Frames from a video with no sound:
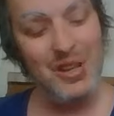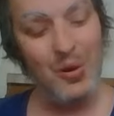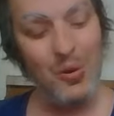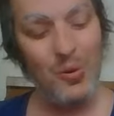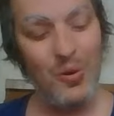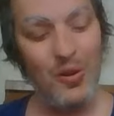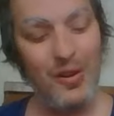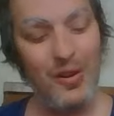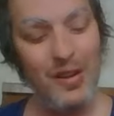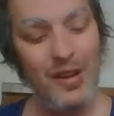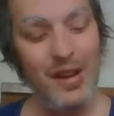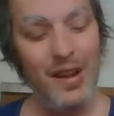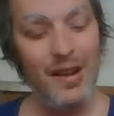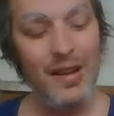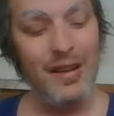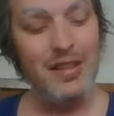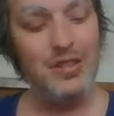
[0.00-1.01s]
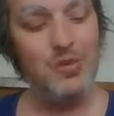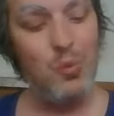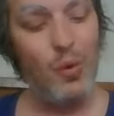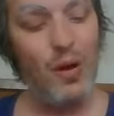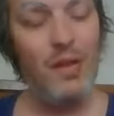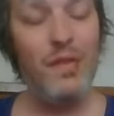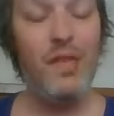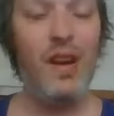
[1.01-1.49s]
chord is
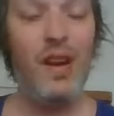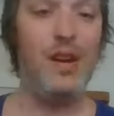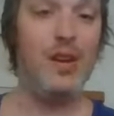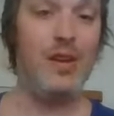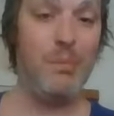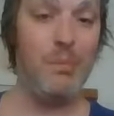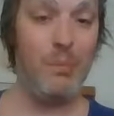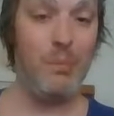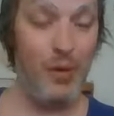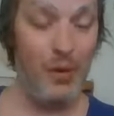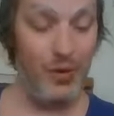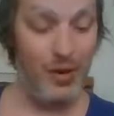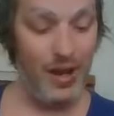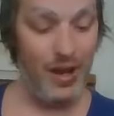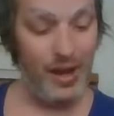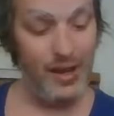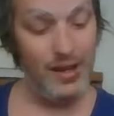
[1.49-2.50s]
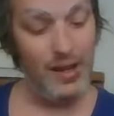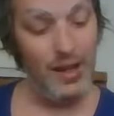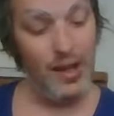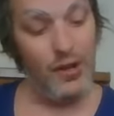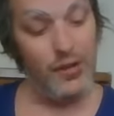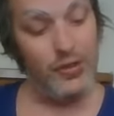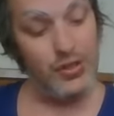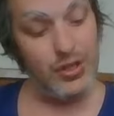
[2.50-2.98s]
one finger, okay?
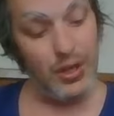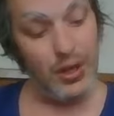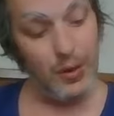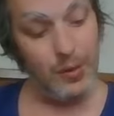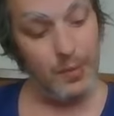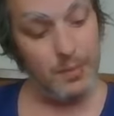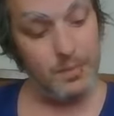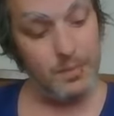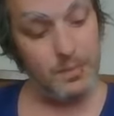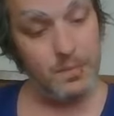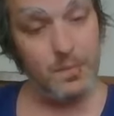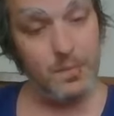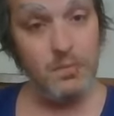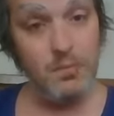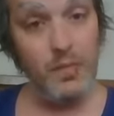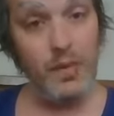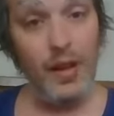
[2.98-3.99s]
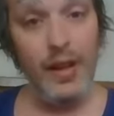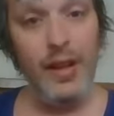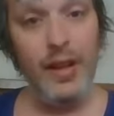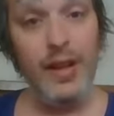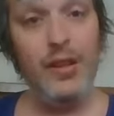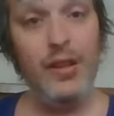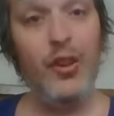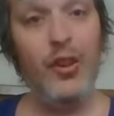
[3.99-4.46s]
So
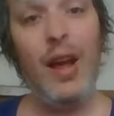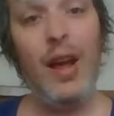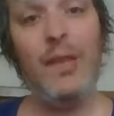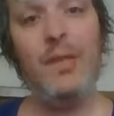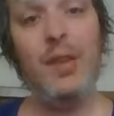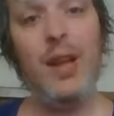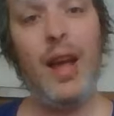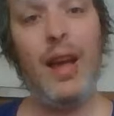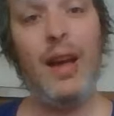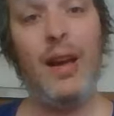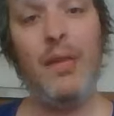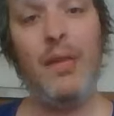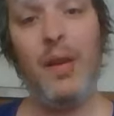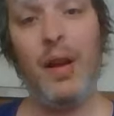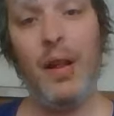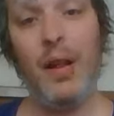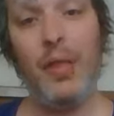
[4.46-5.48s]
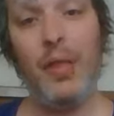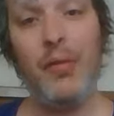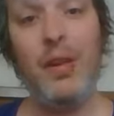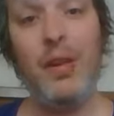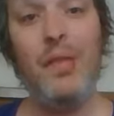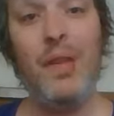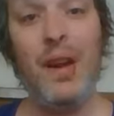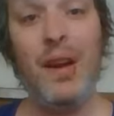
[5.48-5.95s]
you have to have
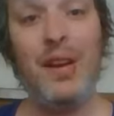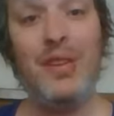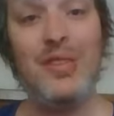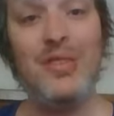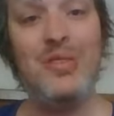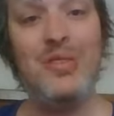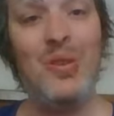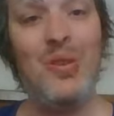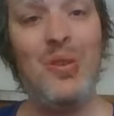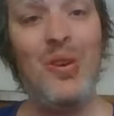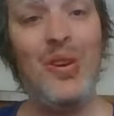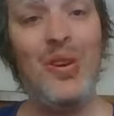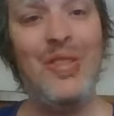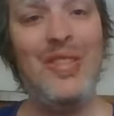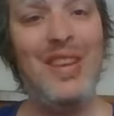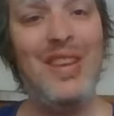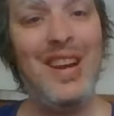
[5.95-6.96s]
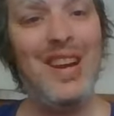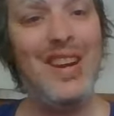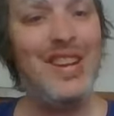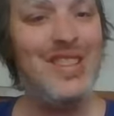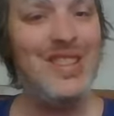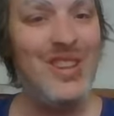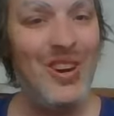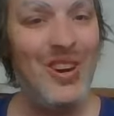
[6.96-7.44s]
3 fingers on the
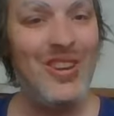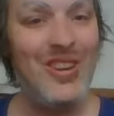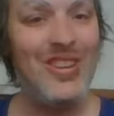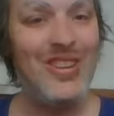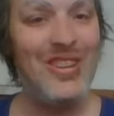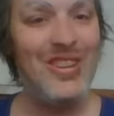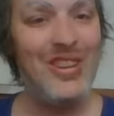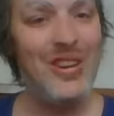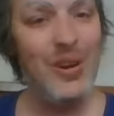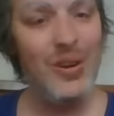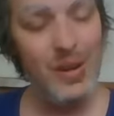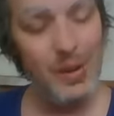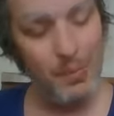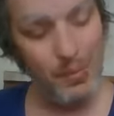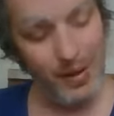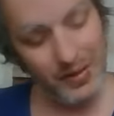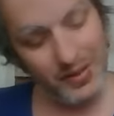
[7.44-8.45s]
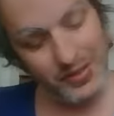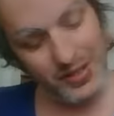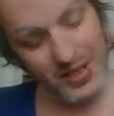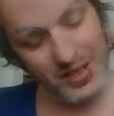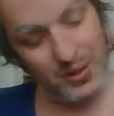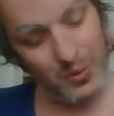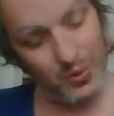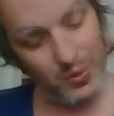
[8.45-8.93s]
guitar, you know, to play the
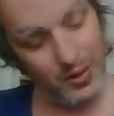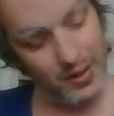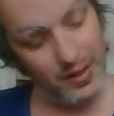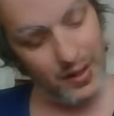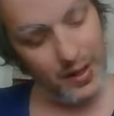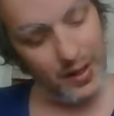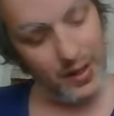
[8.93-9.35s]
C chord.